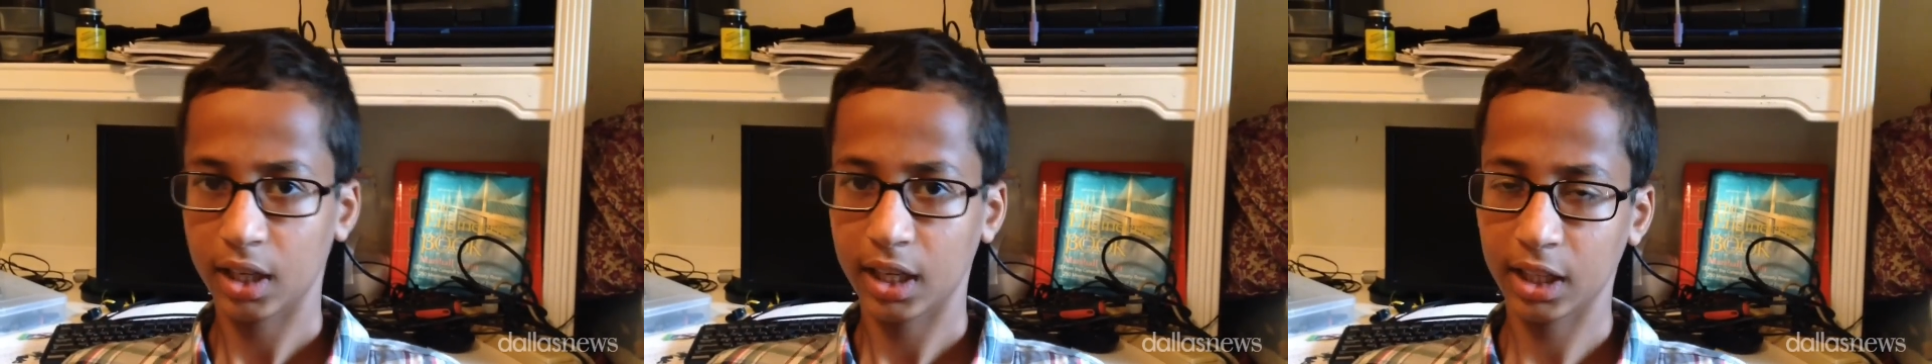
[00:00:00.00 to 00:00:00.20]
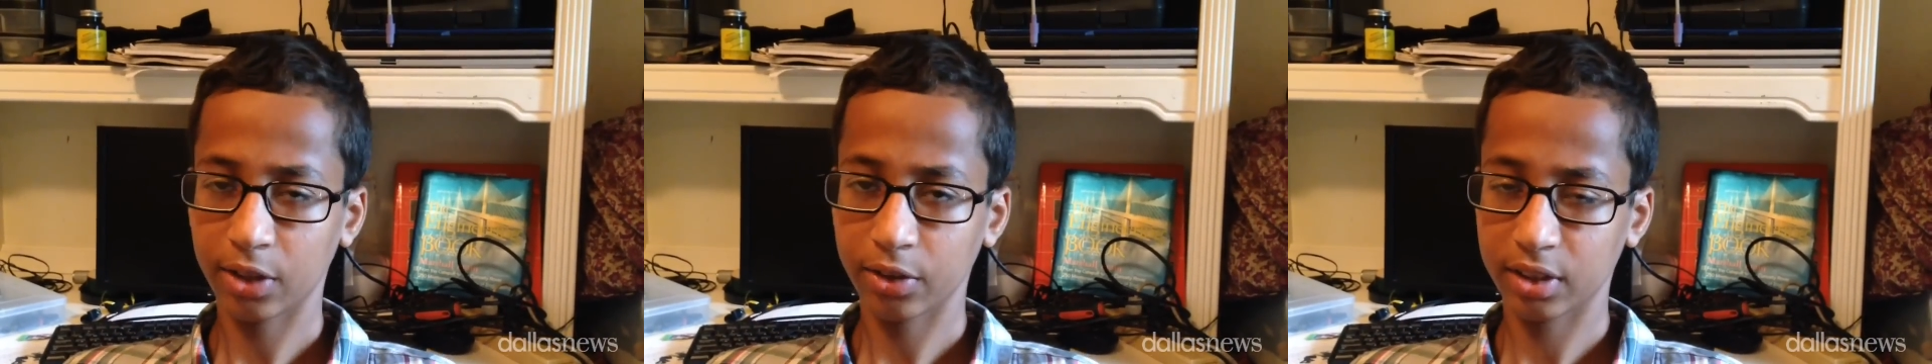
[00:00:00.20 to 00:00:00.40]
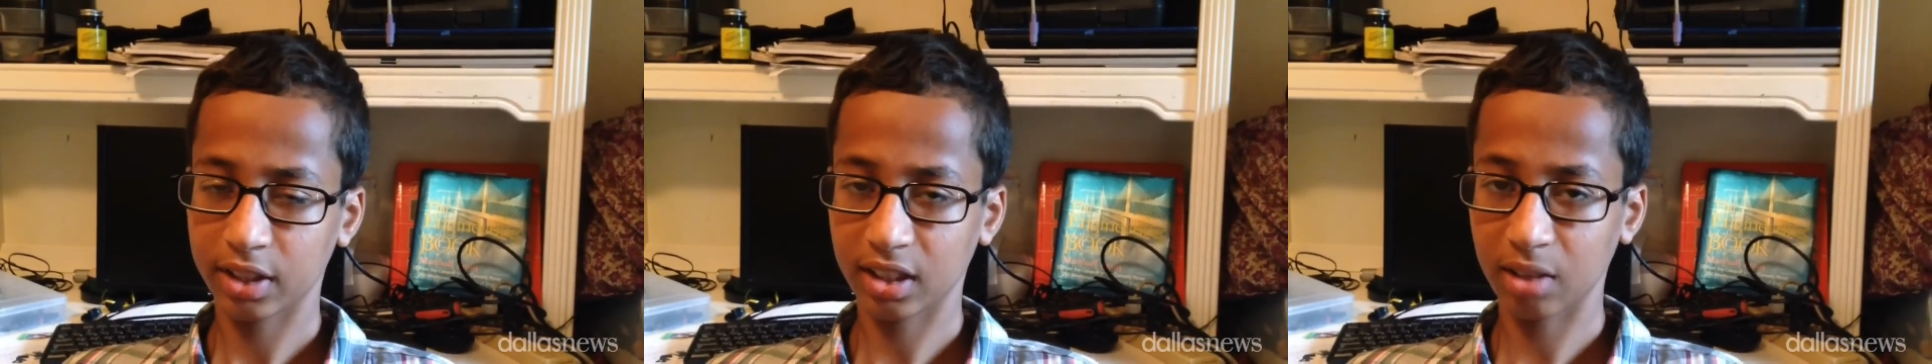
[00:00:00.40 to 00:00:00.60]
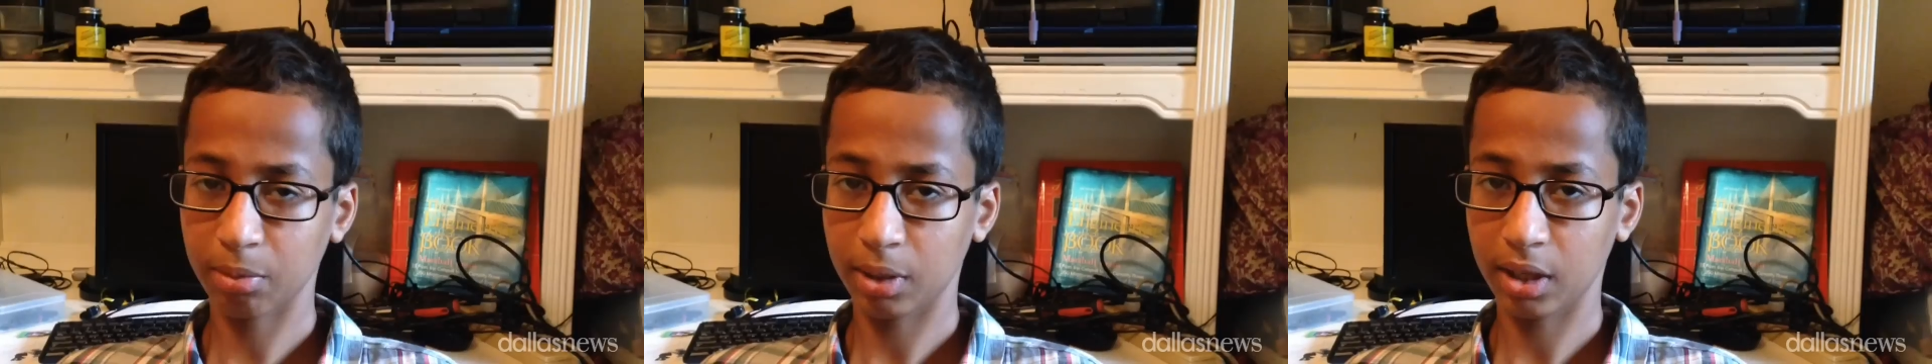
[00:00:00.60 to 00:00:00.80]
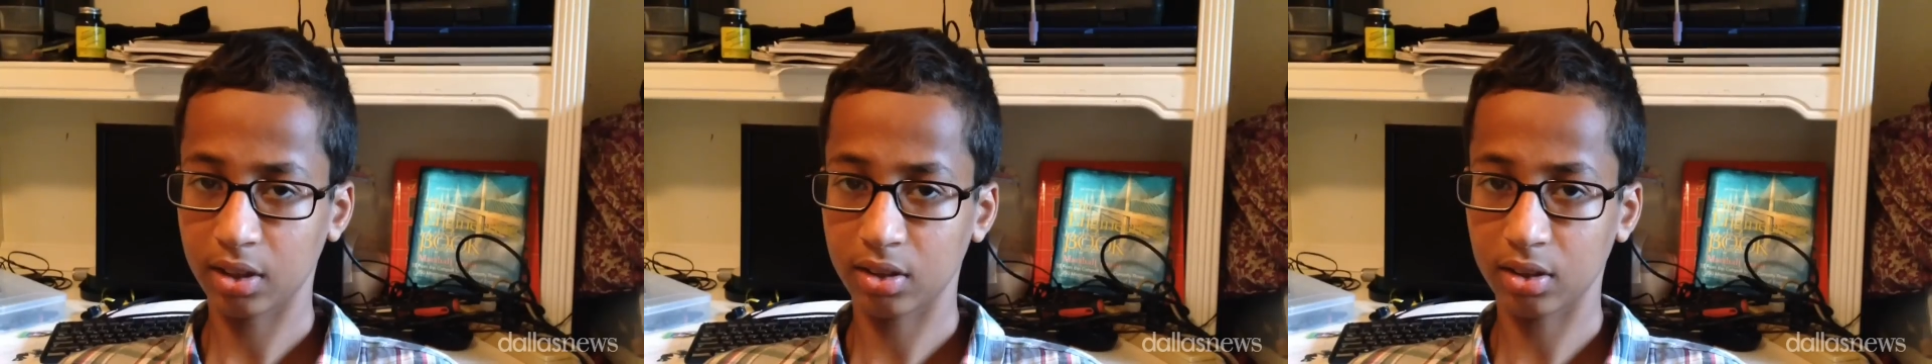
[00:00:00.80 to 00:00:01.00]
And they were telling
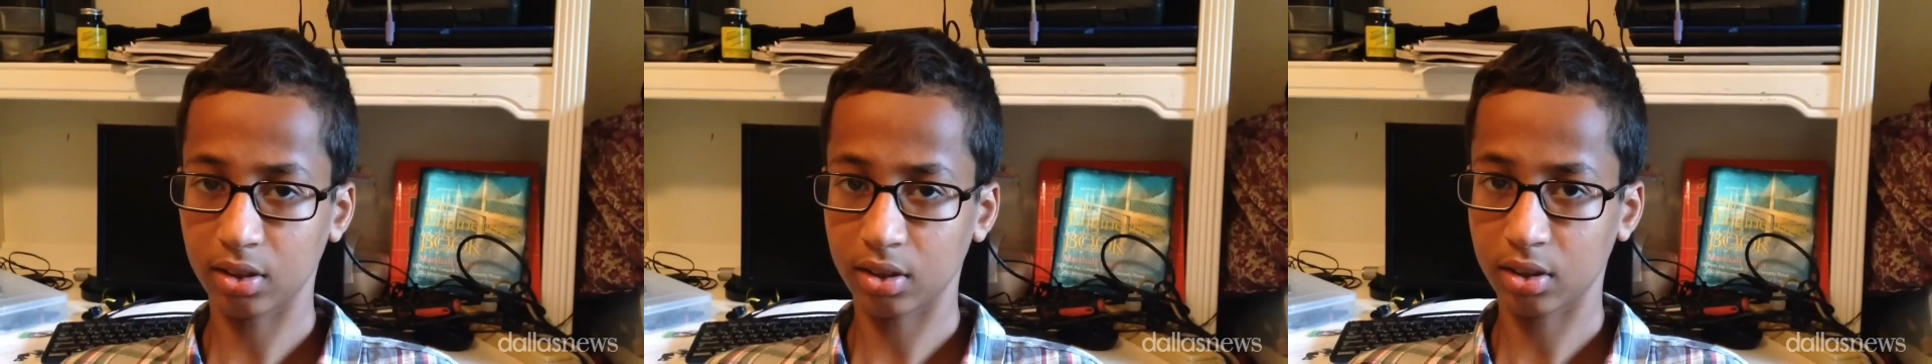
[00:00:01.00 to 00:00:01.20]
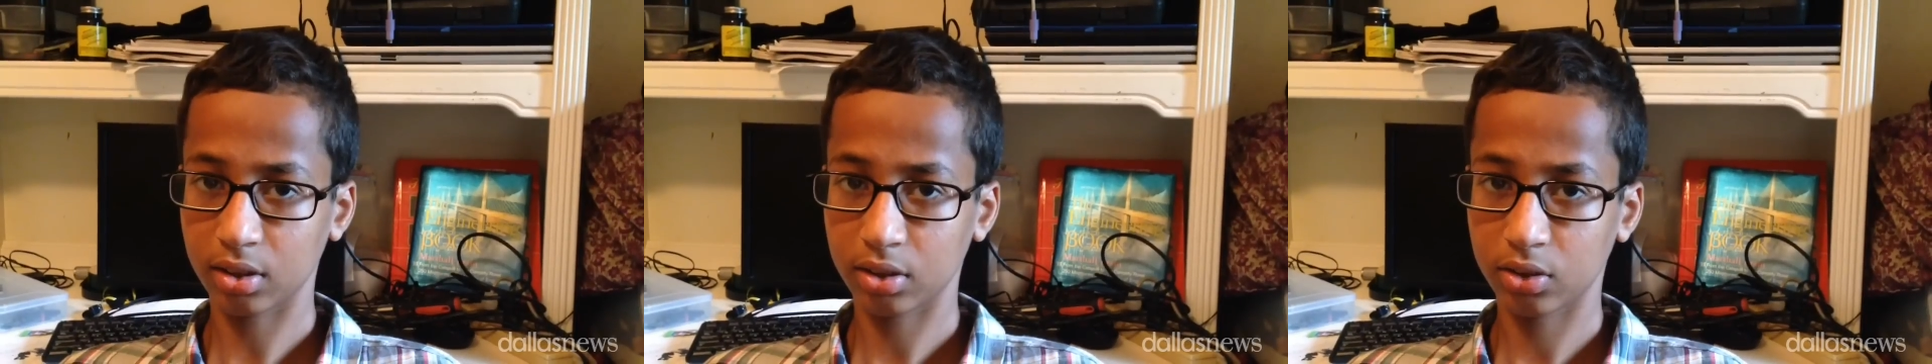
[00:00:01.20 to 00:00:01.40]
me it's a